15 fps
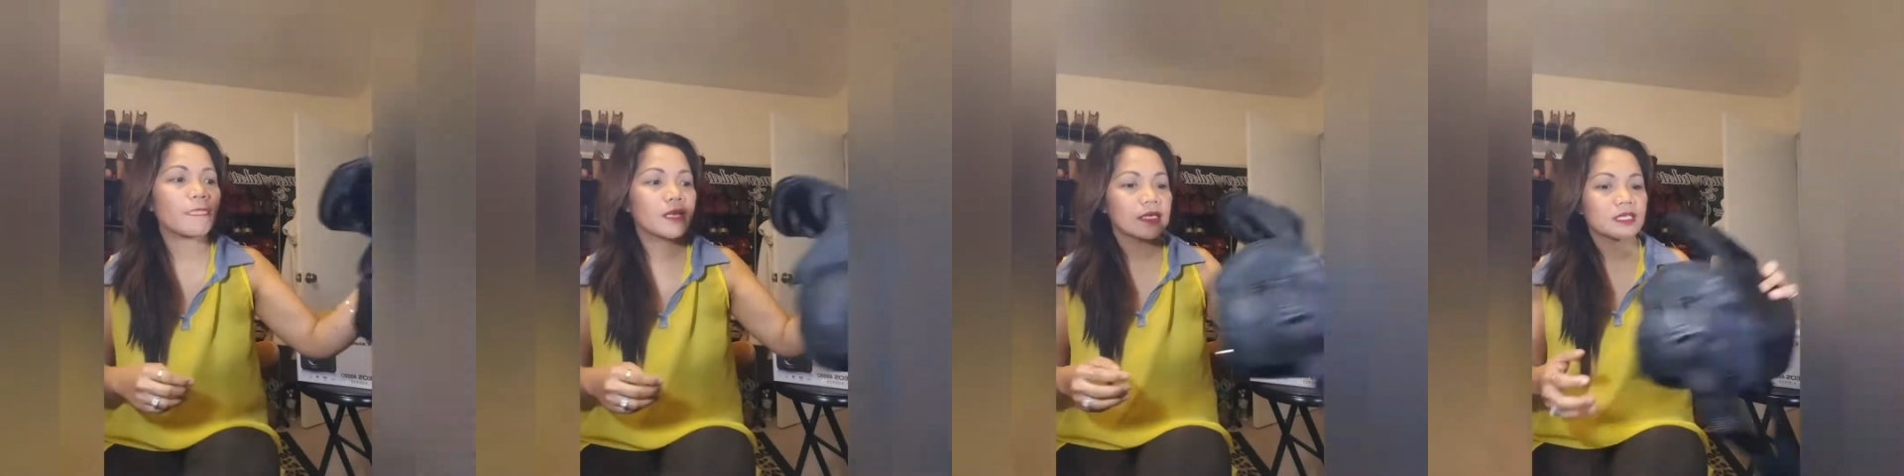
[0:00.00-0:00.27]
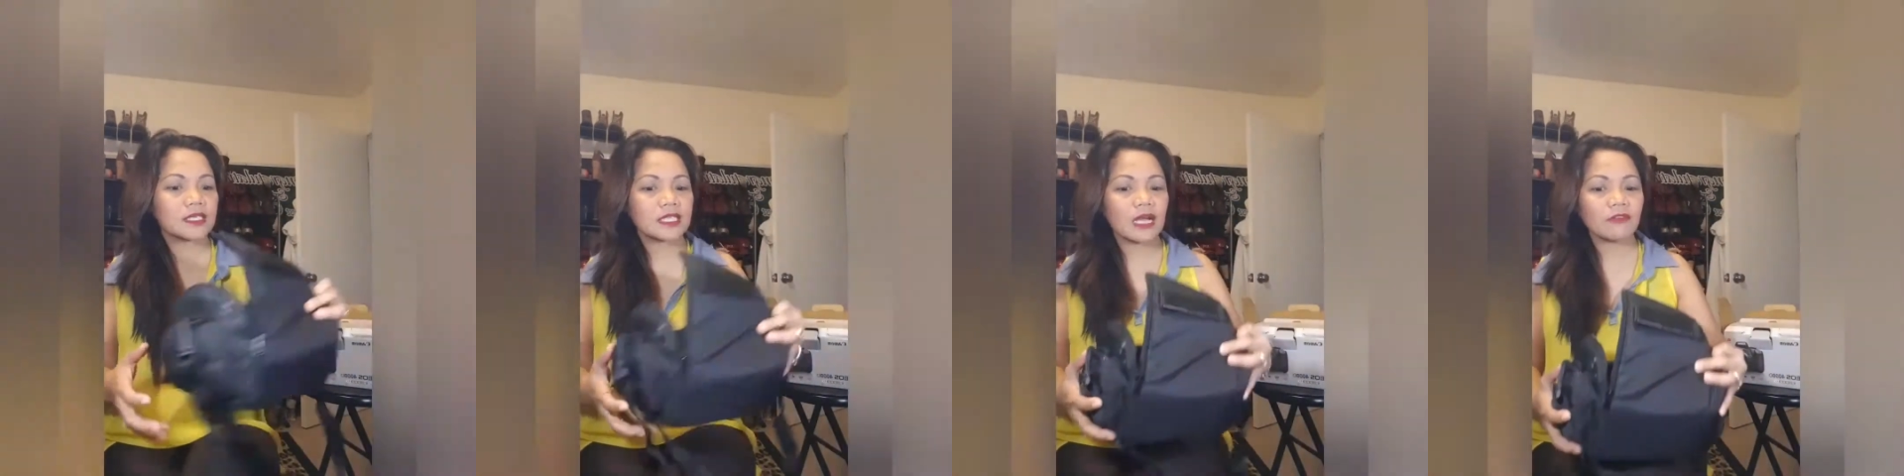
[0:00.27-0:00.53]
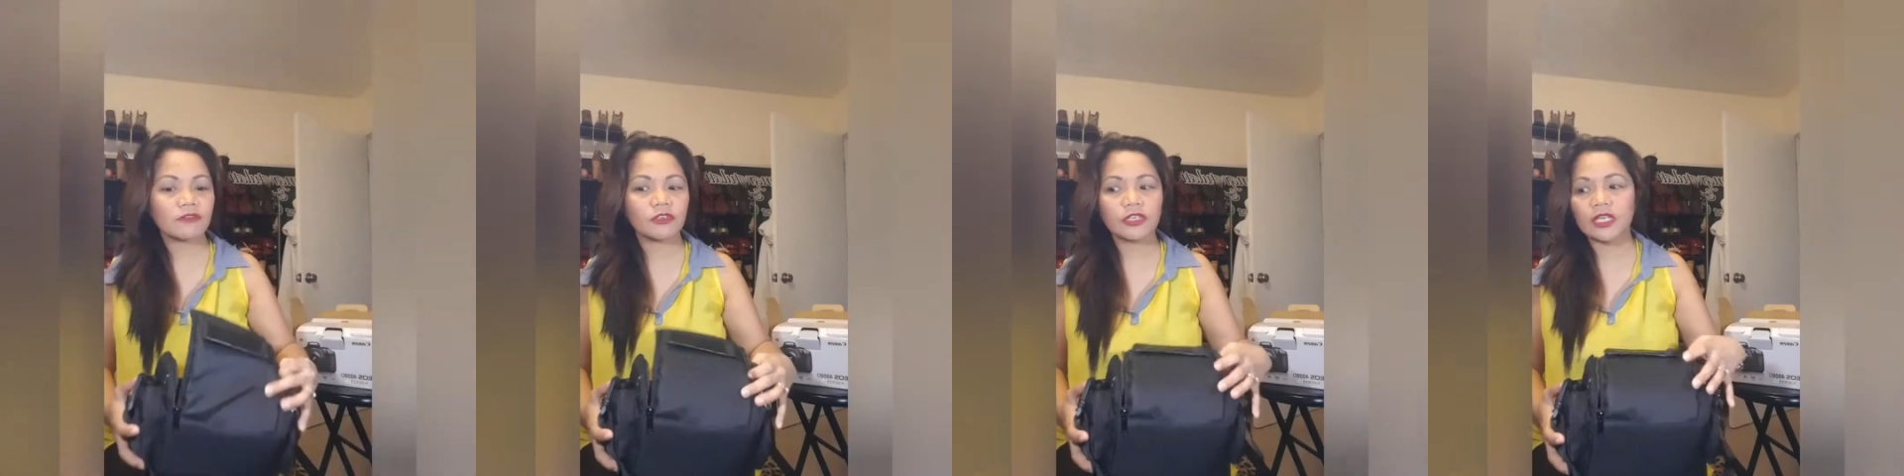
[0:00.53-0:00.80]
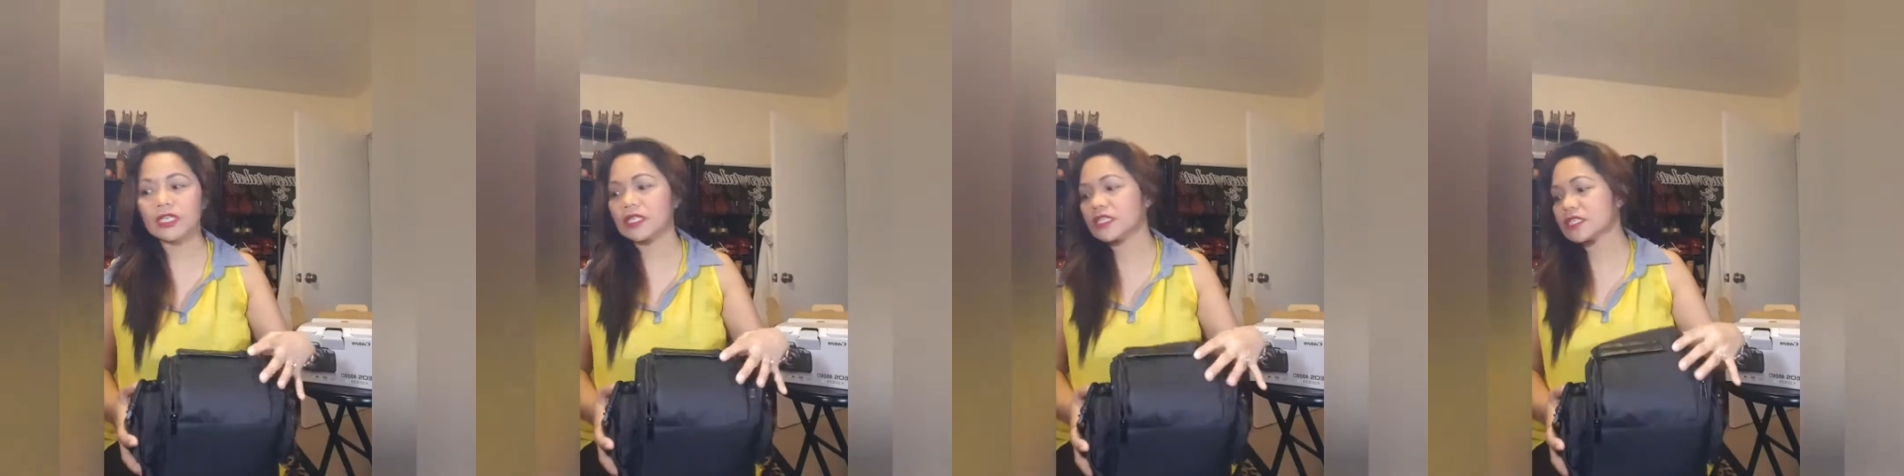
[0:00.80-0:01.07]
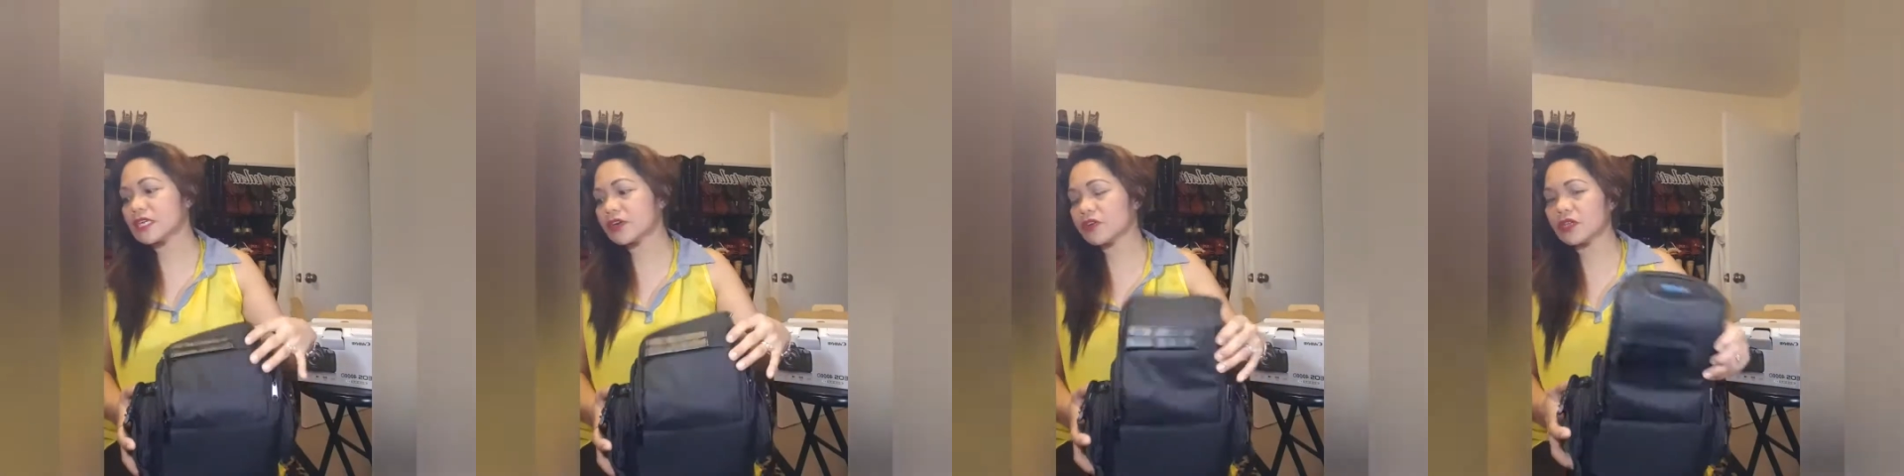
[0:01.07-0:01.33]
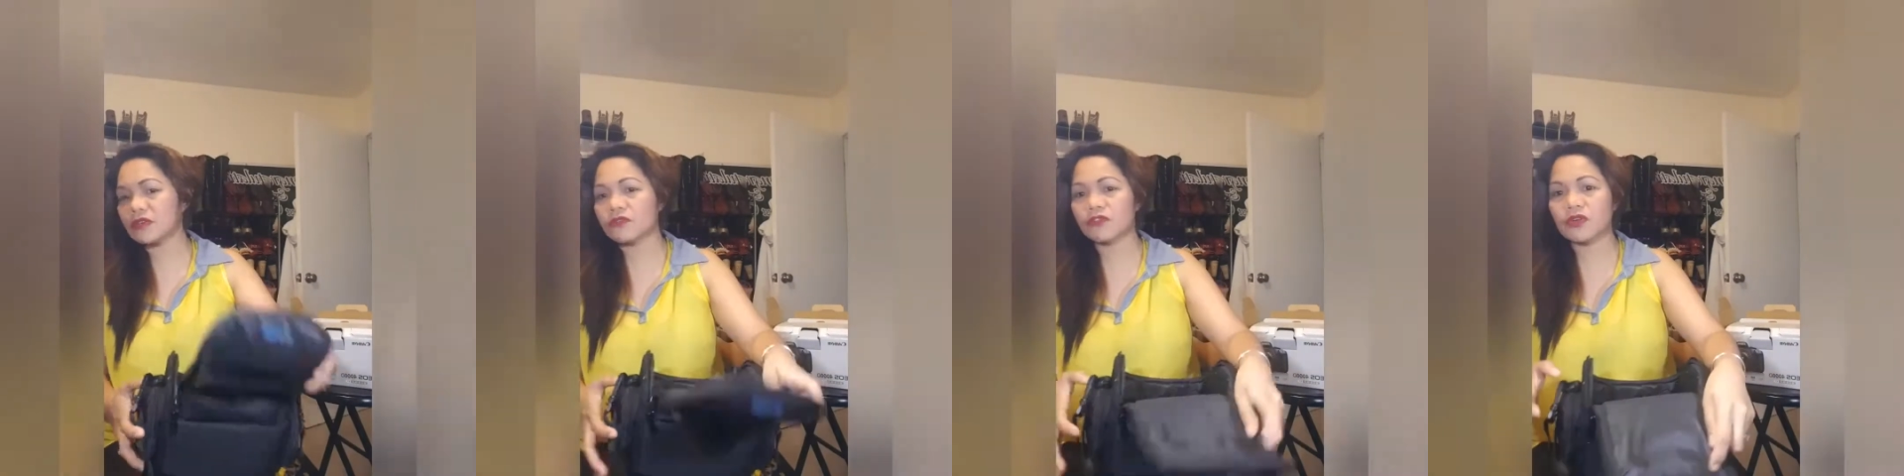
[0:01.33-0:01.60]
stuff on it. It's not
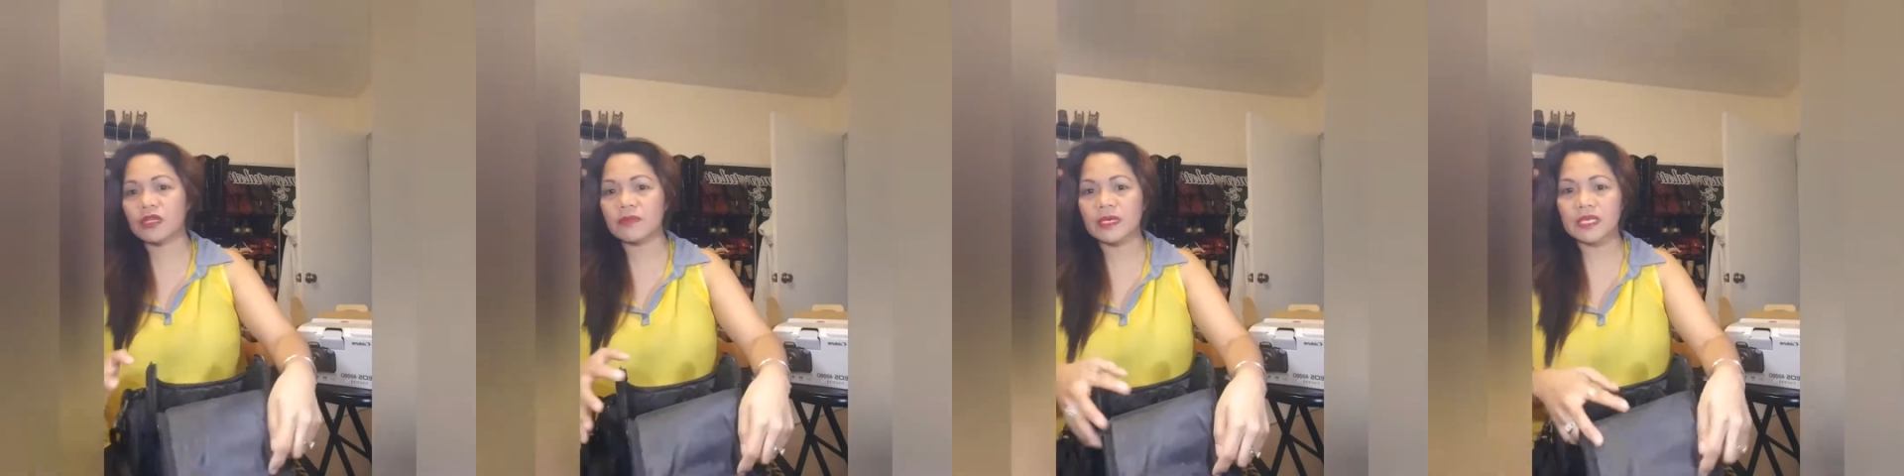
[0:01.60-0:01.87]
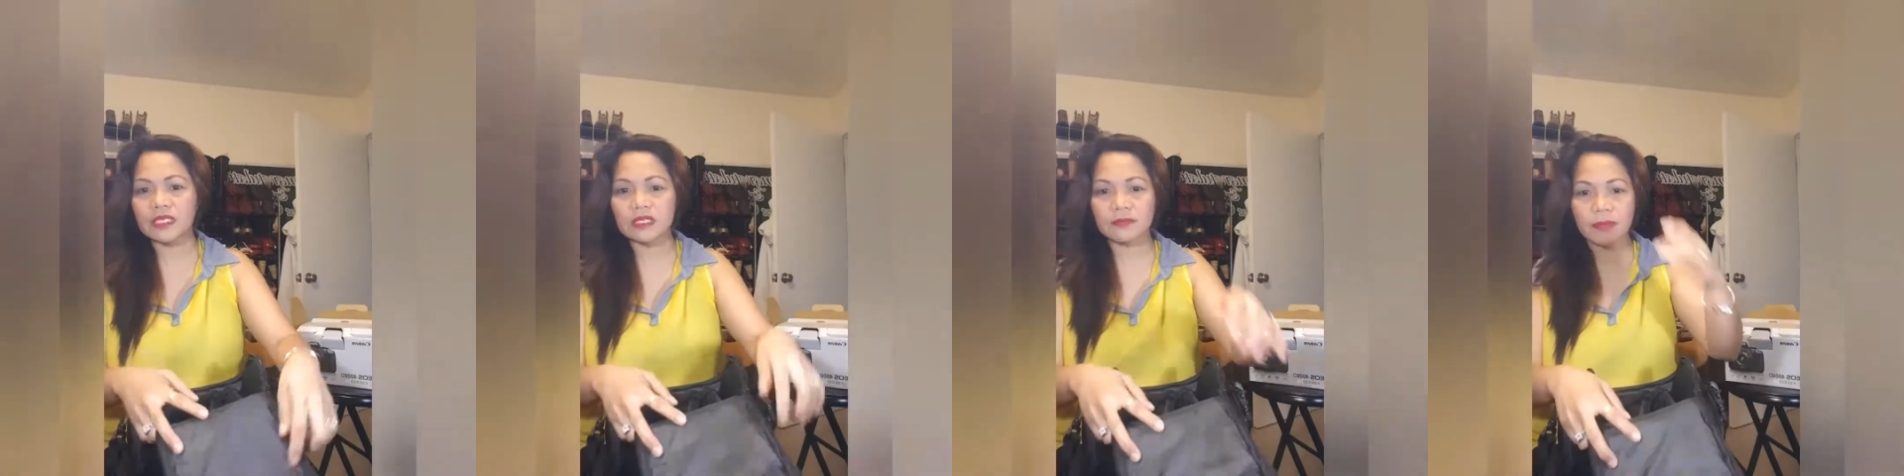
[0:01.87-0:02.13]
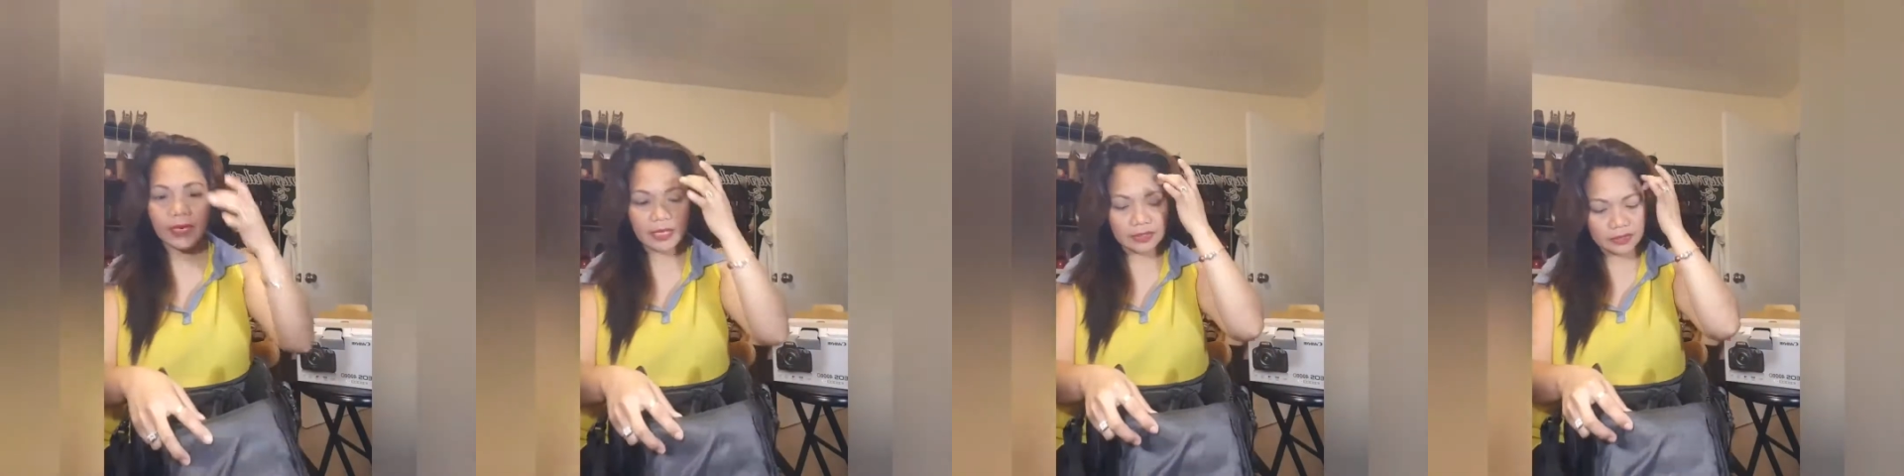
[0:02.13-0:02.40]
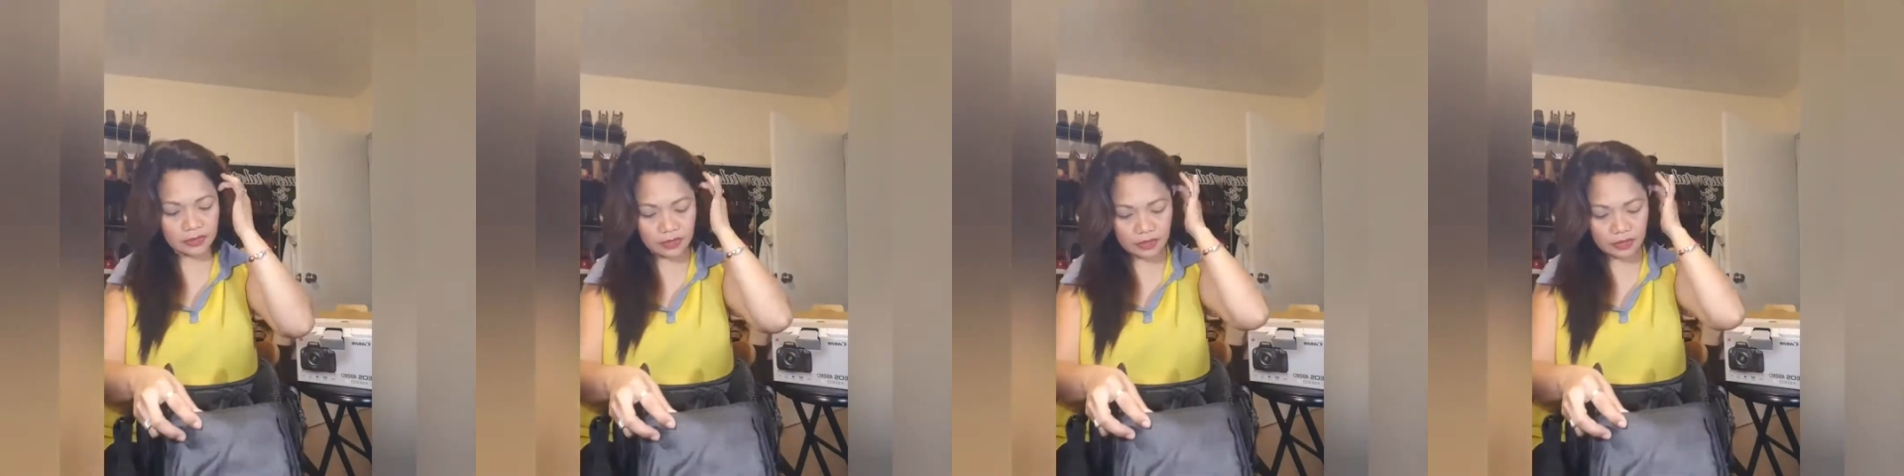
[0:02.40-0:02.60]
really freebies, but